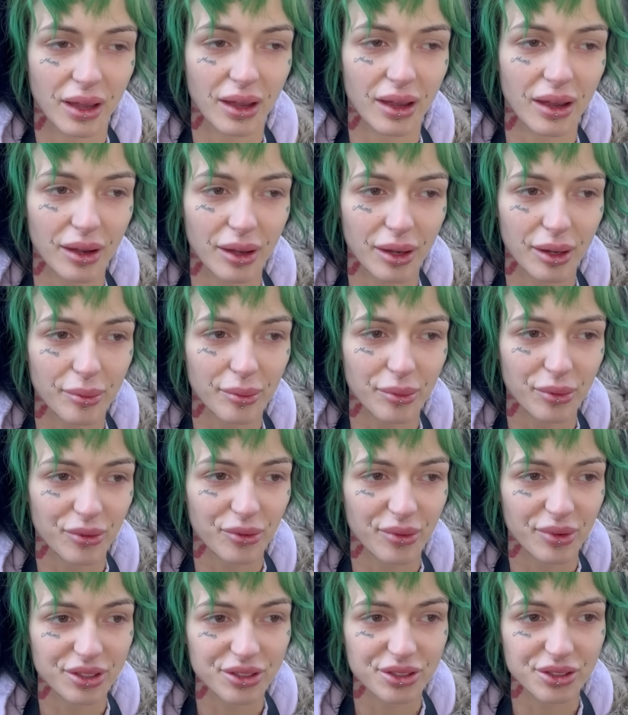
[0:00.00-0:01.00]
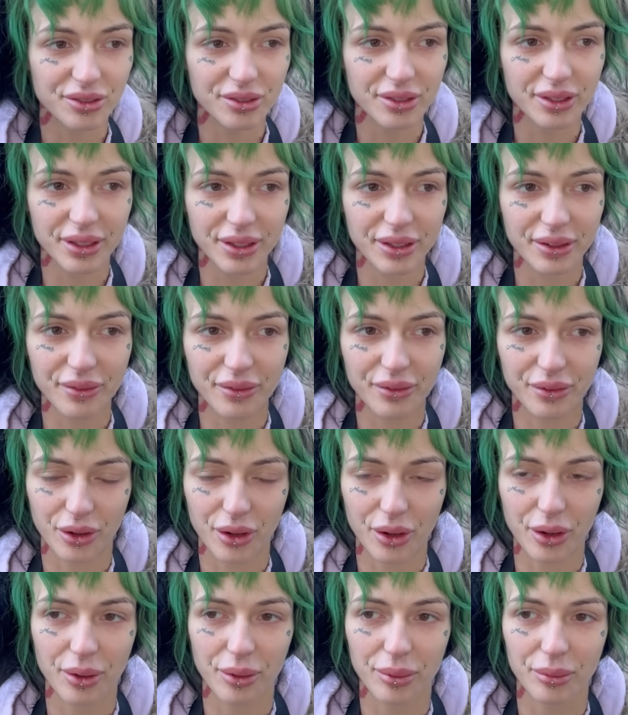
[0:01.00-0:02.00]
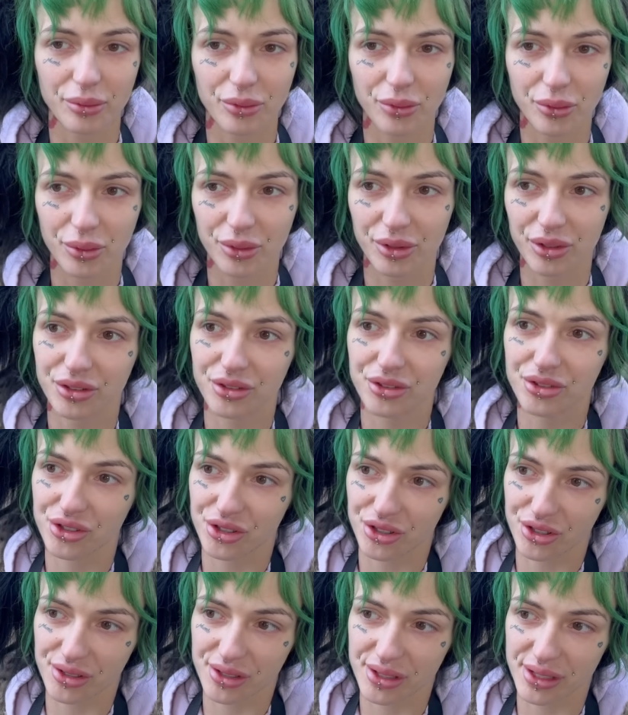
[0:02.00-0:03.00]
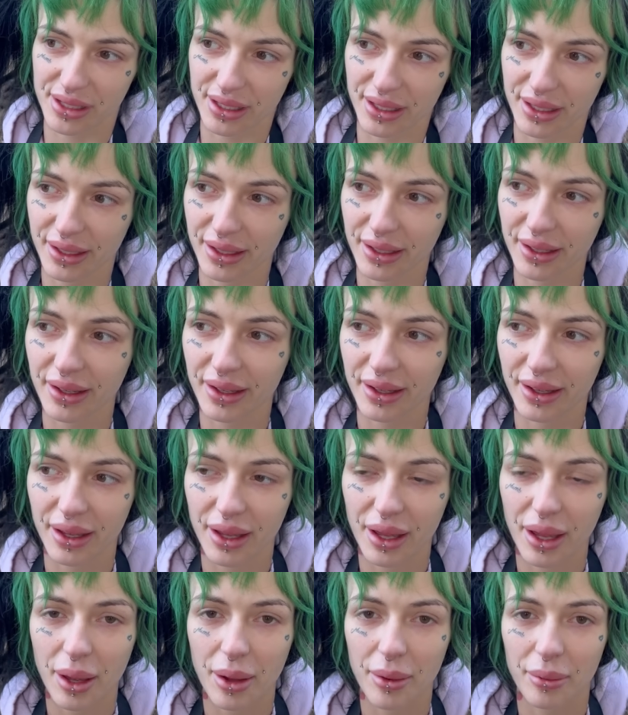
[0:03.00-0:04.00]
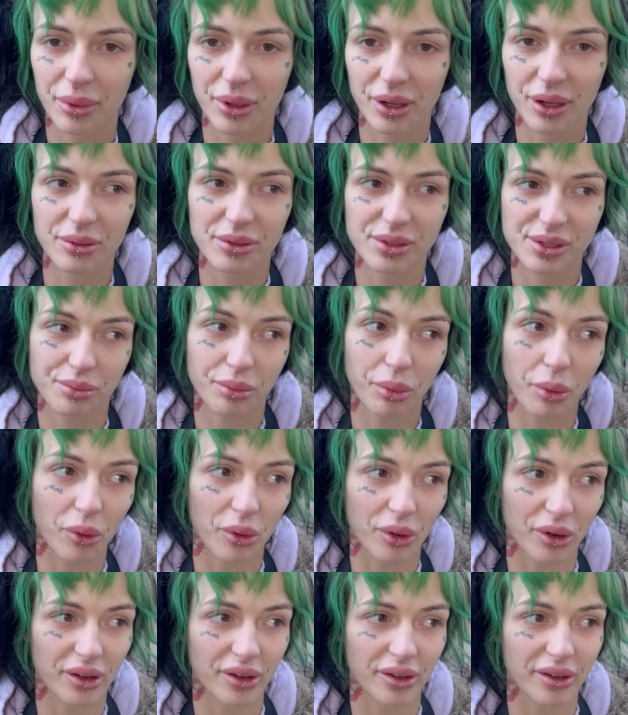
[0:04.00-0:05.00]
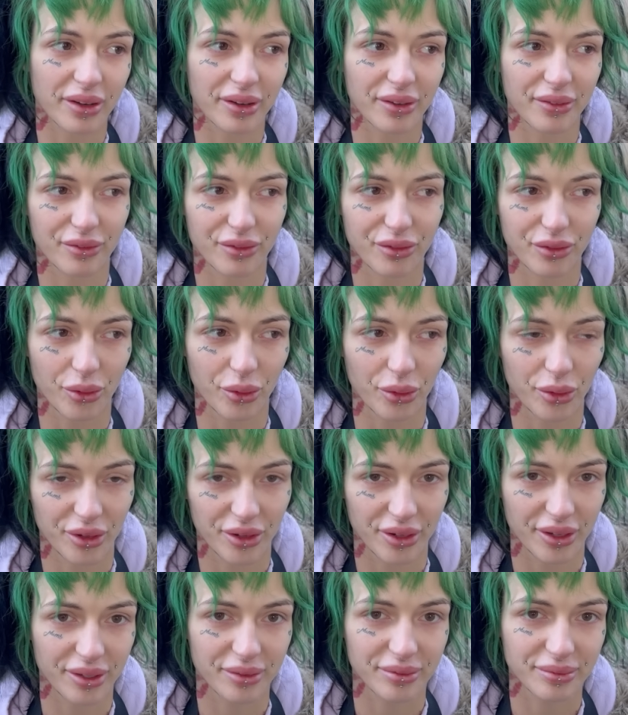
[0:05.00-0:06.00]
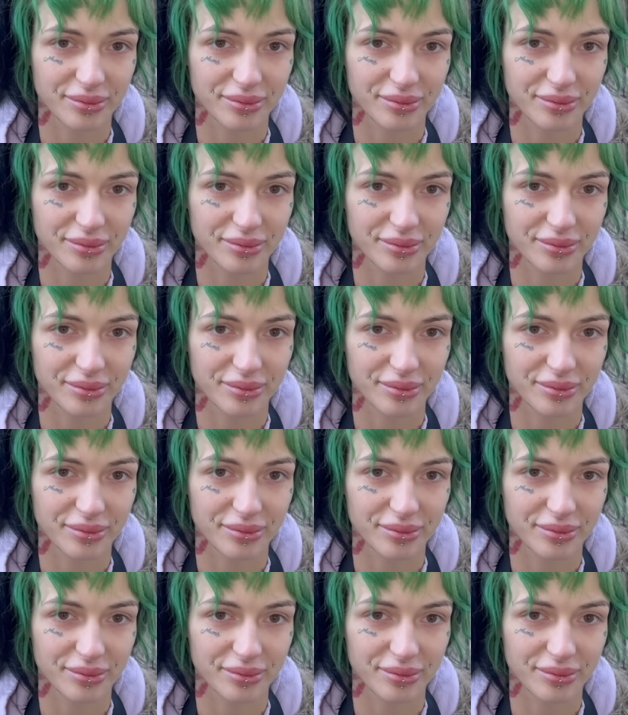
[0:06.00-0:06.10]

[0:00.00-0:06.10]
Originally from North Jersey, all right. But I was born in Florida.